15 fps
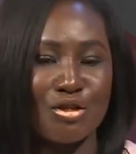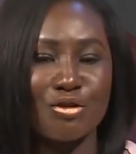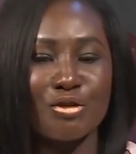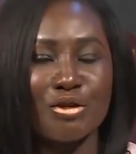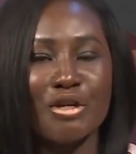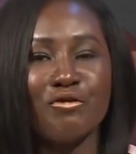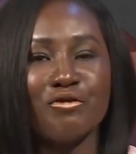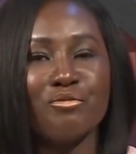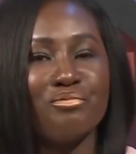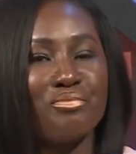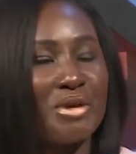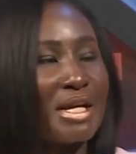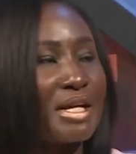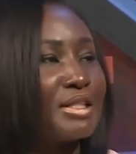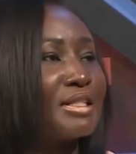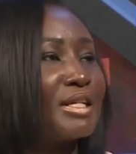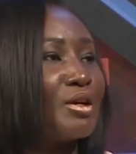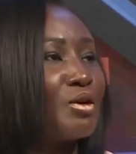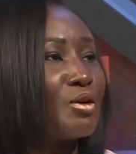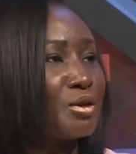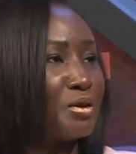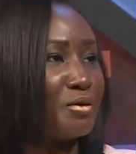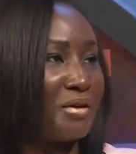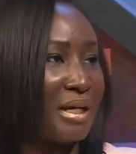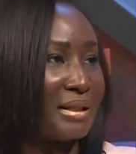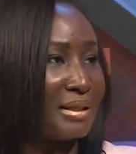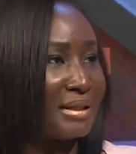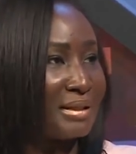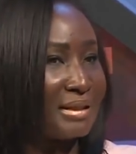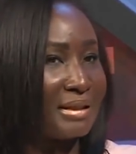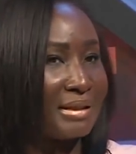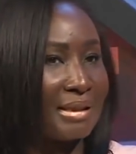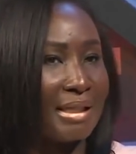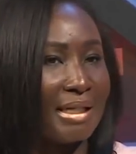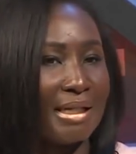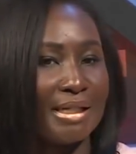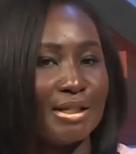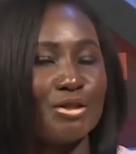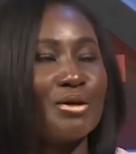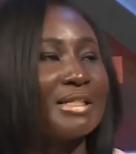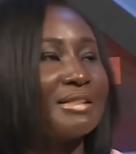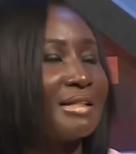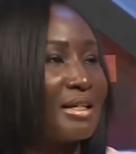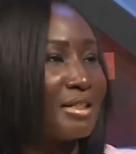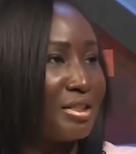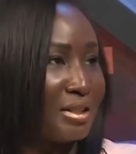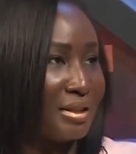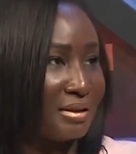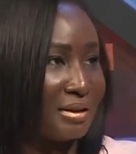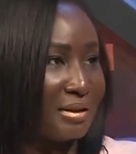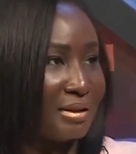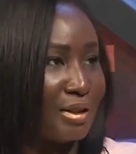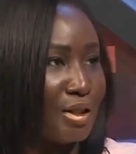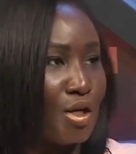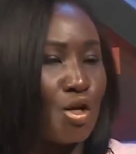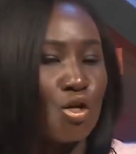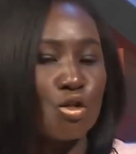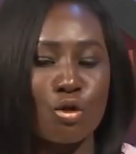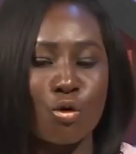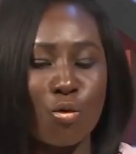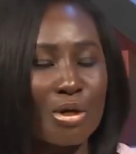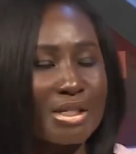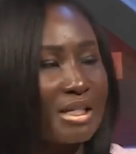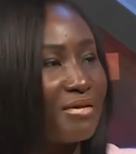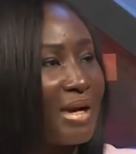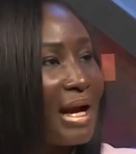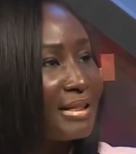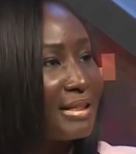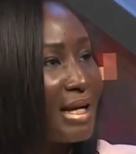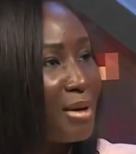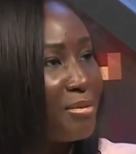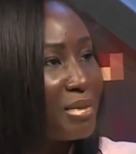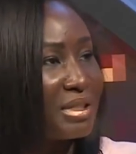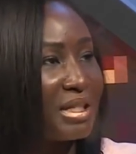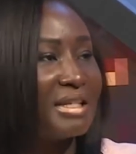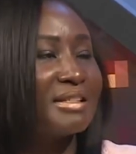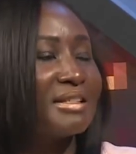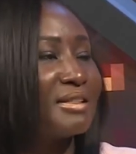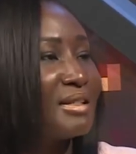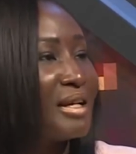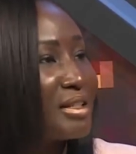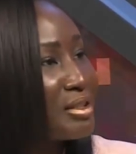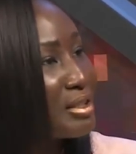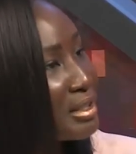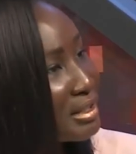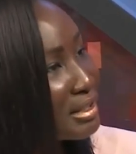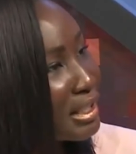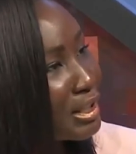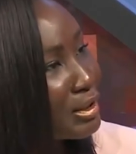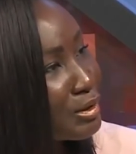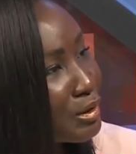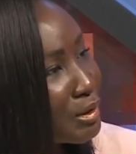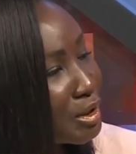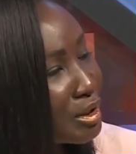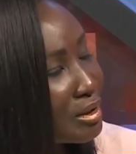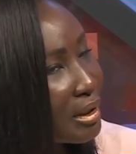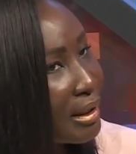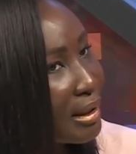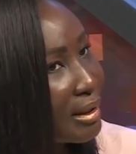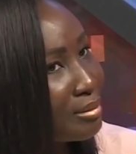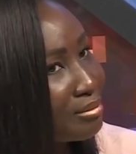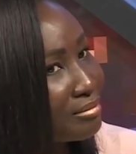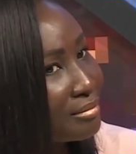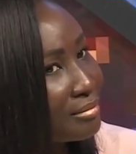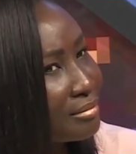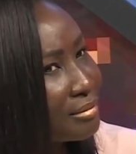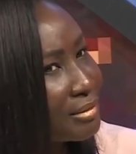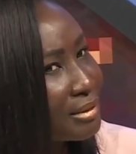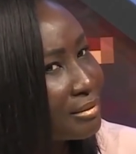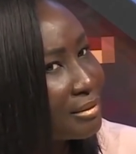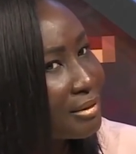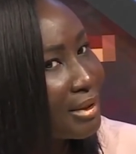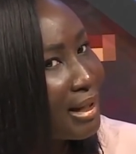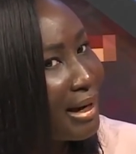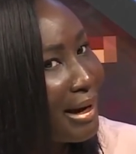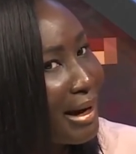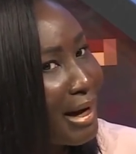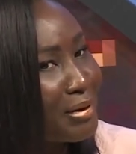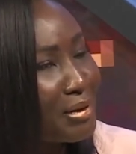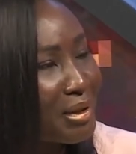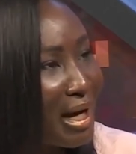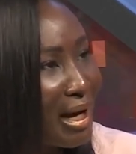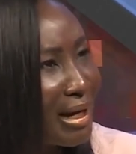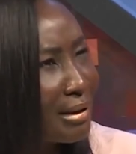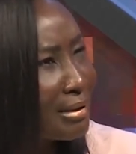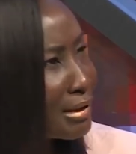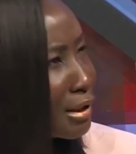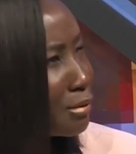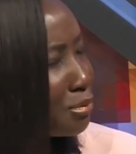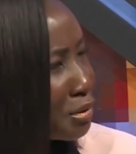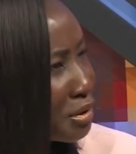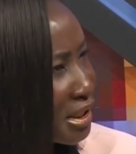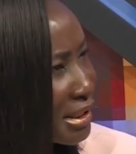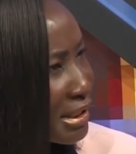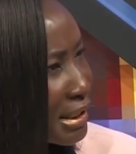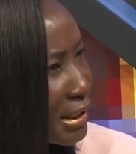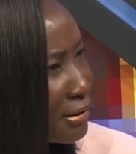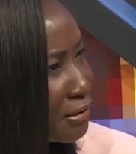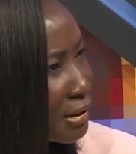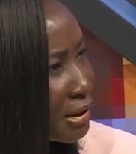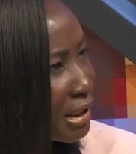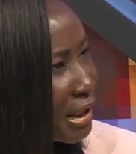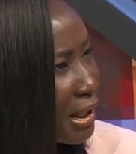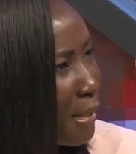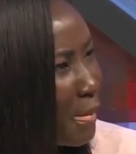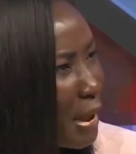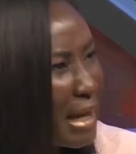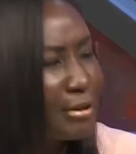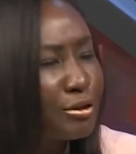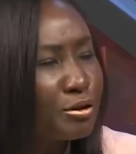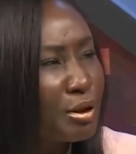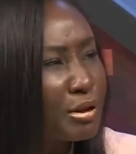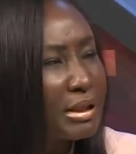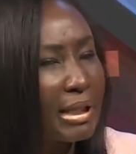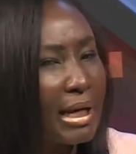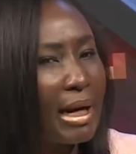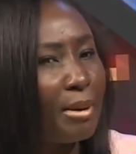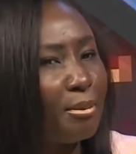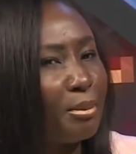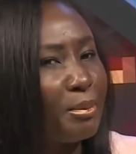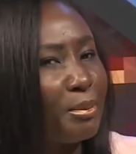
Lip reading: So if you break the code of ethics, you are sanctioned. So whatever has happened is a sanction. It's not, I don't know, is it punitive? It's not...